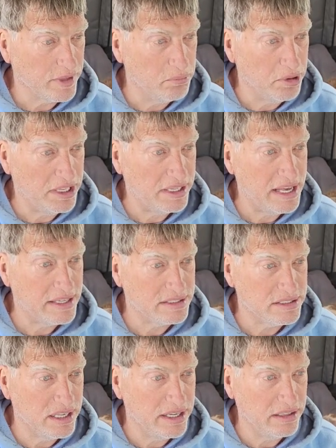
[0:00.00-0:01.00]
being out of
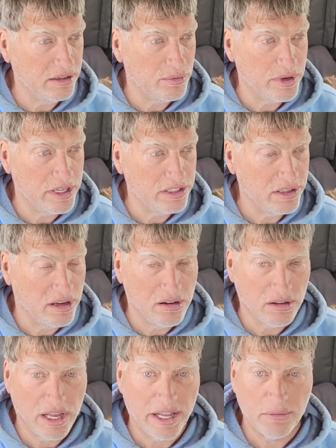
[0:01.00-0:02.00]
state, you run into all
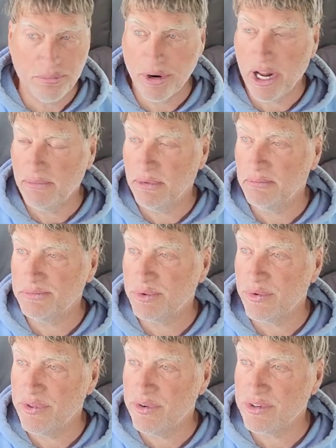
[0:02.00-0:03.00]
kind of problems
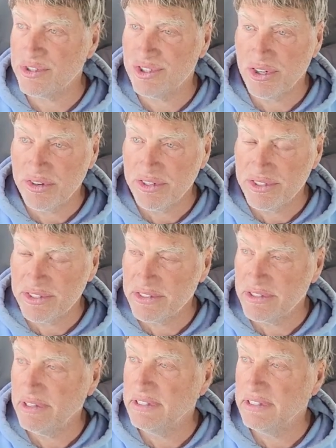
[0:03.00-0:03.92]
with your insurance.